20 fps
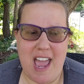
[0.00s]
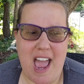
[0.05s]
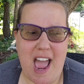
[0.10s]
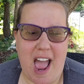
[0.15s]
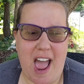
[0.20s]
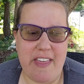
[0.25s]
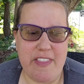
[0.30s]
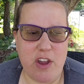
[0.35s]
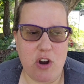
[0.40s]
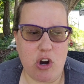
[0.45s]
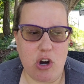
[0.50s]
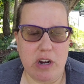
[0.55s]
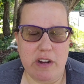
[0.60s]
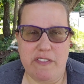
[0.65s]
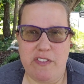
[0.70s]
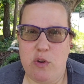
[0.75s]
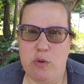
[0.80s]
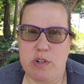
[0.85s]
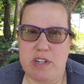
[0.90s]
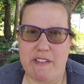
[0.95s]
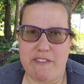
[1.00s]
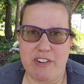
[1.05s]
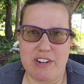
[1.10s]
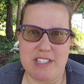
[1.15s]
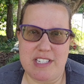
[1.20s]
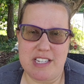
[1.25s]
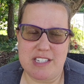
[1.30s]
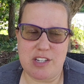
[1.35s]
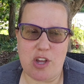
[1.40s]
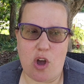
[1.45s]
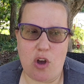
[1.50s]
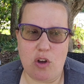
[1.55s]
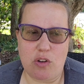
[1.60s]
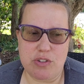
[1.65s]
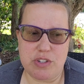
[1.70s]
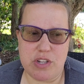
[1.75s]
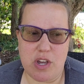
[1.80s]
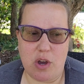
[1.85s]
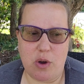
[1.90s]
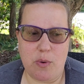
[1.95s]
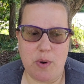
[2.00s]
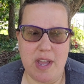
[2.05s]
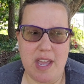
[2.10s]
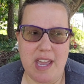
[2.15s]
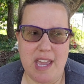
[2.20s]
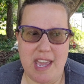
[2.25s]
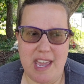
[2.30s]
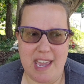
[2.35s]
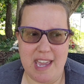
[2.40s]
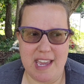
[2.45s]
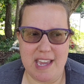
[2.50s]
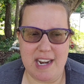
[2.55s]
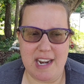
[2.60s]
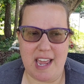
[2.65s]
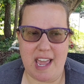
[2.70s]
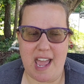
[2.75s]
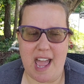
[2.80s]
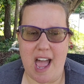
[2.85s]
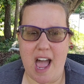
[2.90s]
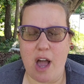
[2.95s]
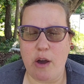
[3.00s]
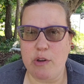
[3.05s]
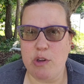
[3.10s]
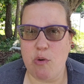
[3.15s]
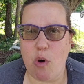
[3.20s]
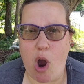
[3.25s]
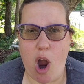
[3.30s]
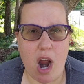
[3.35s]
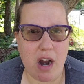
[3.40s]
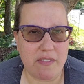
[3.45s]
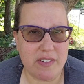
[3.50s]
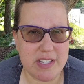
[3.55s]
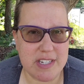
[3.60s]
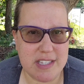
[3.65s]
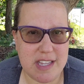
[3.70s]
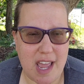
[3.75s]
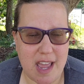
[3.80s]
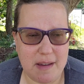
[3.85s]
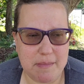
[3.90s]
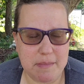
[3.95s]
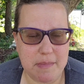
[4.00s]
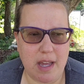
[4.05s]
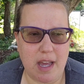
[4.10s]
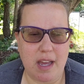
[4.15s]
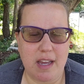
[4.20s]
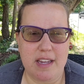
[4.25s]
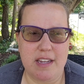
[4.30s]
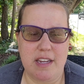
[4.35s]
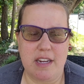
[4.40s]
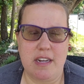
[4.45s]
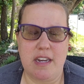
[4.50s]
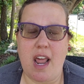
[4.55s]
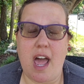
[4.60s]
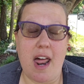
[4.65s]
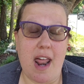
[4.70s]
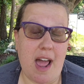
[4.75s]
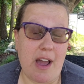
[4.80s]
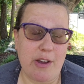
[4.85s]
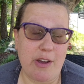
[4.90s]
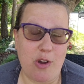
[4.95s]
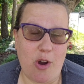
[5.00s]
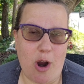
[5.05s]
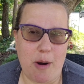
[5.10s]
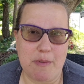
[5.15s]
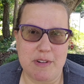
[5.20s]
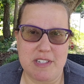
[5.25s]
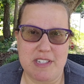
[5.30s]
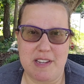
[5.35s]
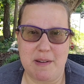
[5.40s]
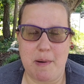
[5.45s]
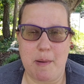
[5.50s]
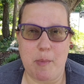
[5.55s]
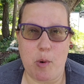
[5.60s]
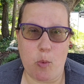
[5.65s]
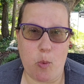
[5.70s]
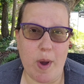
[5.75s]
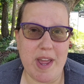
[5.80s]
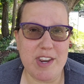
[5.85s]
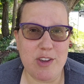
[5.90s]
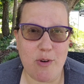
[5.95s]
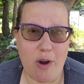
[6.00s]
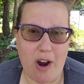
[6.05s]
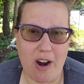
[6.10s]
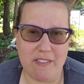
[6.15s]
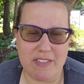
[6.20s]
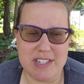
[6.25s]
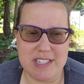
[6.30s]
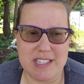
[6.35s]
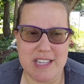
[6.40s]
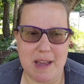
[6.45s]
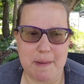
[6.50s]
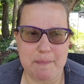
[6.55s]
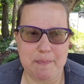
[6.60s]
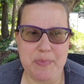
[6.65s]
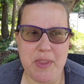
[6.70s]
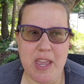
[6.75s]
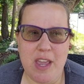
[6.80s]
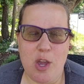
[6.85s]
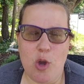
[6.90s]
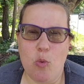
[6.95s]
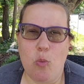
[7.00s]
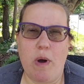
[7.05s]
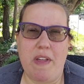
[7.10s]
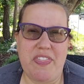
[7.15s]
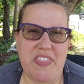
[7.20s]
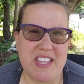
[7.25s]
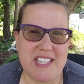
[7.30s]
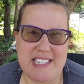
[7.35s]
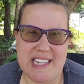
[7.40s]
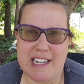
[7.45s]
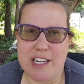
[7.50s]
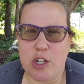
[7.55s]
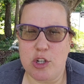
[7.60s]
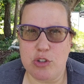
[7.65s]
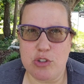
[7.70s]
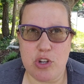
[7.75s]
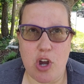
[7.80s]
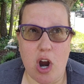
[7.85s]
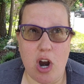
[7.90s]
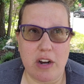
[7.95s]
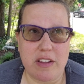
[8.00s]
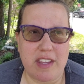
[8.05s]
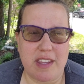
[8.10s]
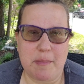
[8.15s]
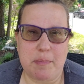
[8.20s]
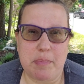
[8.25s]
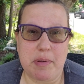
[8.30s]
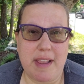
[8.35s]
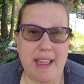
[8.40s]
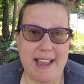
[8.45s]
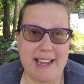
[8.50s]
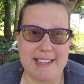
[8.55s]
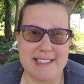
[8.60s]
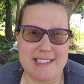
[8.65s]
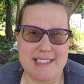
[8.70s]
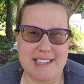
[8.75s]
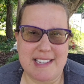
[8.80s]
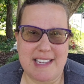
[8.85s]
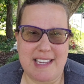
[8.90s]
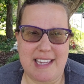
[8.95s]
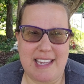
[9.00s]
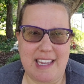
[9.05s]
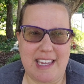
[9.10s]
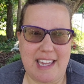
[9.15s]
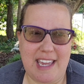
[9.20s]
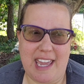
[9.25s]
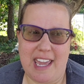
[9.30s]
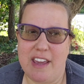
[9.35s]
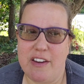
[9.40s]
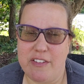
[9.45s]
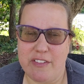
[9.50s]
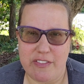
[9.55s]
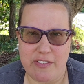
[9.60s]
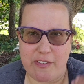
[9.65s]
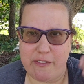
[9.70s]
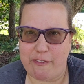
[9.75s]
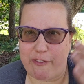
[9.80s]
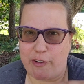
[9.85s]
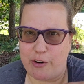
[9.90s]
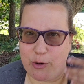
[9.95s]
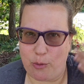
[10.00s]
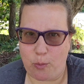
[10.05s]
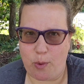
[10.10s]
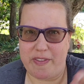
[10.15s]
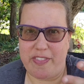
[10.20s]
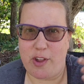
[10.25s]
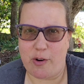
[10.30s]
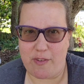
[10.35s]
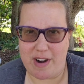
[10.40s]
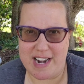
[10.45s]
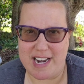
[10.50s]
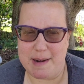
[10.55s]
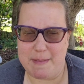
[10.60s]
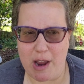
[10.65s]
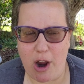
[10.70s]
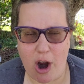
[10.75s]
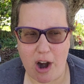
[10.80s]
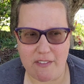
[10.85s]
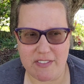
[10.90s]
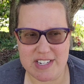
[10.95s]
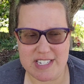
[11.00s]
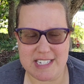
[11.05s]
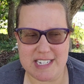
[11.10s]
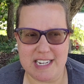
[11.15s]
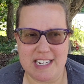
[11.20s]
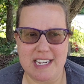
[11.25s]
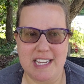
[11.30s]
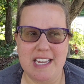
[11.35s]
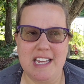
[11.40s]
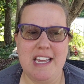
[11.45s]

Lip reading: And there are a few differences also in how you harvest them, not how you harvest them, but when you harvest them, what the signals are that the plants give for when they're ready to be harvested.